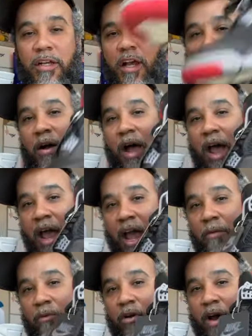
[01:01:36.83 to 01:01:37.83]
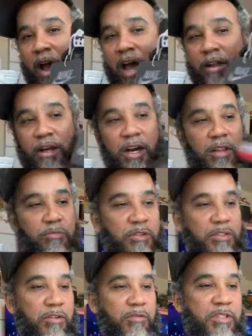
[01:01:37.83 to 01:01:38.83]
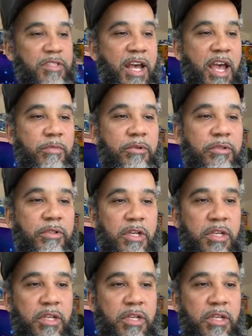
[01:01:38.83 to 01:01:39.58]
I uh, am going to have the other ones on the table